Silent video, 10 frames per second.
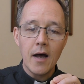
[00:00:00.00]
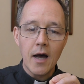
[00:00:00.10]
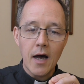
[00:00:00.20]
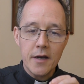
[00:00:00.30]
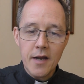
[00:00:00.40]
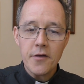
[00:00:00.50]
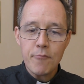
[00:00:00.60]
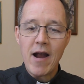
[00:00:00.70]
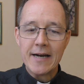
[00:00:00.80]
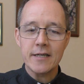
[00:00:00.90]
Another
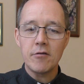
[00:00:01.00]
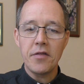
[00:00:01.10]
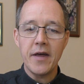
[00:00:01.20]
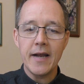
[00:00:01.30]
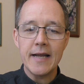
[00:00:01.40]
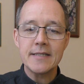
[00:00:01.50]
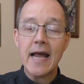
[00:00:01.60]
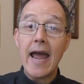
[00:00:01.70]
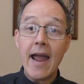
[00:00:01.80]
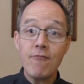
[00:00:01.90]
practical thing is
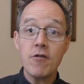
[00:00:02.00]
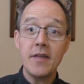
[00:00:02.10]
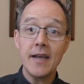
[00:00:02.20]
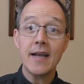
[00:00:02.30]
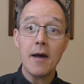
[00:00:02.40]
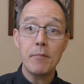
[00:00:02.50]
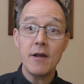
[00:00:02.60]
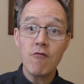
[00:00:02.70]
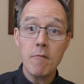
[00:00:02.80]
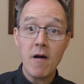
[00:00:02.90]
everything can be
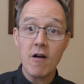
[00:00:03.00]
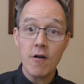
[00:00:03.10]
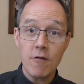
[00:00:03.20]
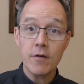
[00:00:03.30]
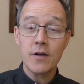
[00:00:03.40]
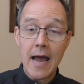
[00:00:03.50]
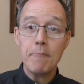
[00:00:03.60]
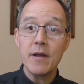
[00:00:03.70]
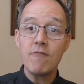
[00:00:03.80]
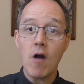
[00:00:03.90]

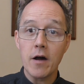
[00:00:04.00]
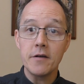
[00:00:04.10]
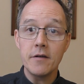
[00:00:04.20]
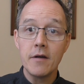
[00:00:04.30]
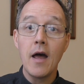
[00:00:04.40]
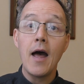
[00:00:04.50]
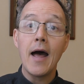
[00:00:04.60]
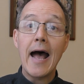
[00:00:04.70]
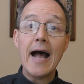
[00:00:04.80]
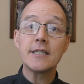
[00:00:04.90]
run
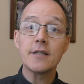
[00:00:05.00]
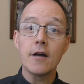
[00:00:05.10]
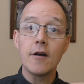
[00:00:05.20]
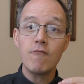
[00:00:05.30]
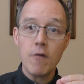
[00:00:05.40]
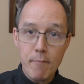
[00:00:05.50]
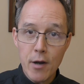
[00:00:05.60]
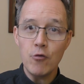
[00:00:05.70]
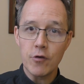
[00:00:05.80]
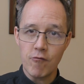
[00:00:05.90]
as
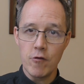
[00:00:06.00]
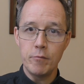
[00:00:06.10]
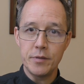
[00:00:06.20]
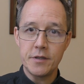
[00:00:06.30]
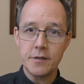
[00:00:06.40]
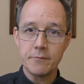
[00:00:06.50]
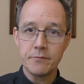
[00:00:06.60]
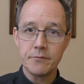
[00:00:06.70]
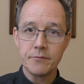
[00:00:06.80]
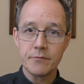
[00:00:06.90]
remote groups
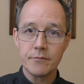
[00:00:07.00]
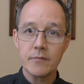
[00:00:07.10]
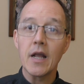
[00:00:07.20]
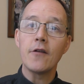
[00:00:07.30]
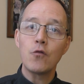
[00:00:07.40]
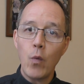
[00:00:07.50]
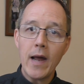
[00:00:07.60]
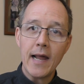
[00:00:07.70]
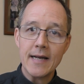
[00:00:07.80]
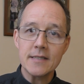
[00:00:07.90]
as well
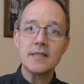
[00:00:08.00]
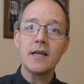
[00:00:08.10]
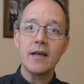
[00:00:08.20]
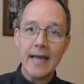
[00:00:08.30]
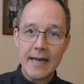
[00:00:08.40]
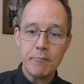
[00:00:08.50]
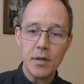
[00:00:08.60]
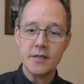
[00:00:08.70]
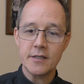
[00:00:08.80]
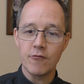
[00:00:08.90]
as
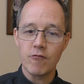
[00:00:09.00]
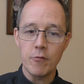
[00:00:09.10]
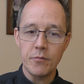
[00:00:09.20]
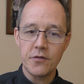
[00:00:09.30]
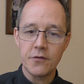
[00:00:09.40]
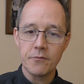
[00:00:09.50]
in-person groups.